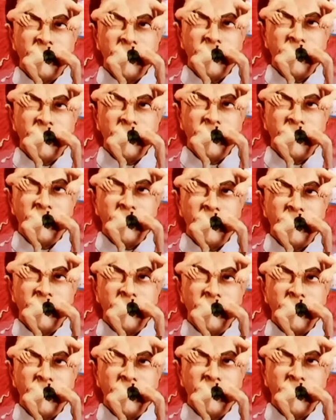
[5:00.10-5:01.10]

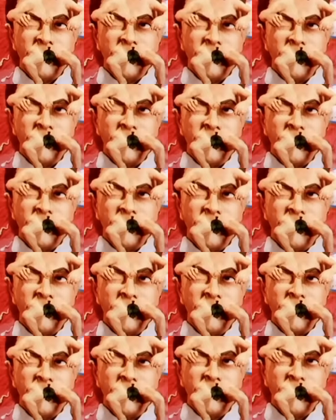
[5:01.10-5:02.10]

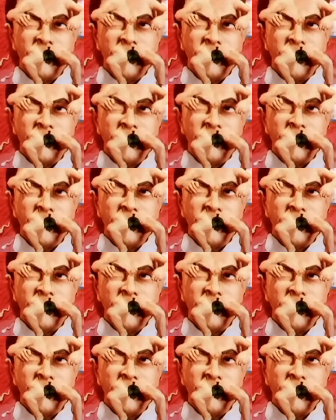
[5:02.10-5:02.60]
The person shown says nothing.